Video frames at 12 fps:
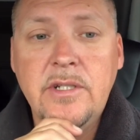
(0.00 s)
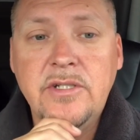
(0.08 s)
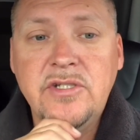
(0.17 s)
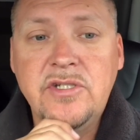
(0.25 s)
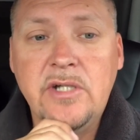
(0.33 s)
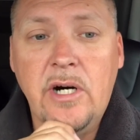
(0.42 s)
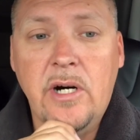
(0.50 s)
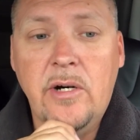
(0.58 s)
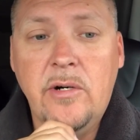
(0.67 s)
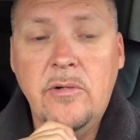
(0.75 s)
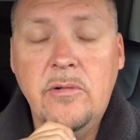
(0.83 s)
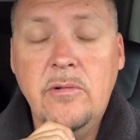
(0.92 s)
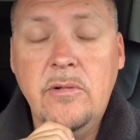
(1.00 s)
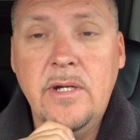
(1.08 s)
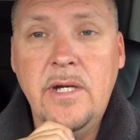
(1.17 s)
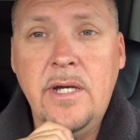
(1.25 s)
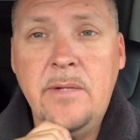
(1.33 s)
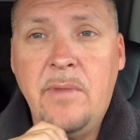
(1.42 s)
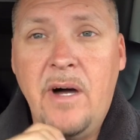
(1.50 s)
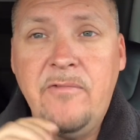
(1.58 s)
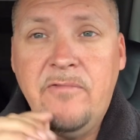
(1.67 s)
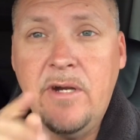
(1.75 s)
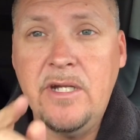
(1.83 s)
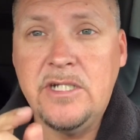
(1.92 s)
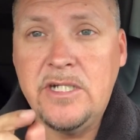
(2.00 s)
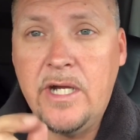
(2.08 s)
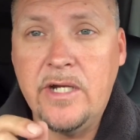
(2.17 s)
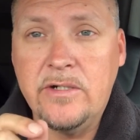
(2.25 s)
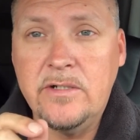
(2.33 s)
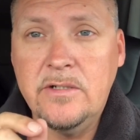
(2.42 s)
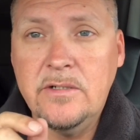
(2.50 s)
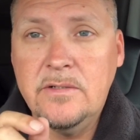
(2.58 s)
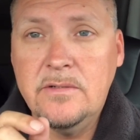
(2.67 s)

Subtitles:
So in my freight shaker,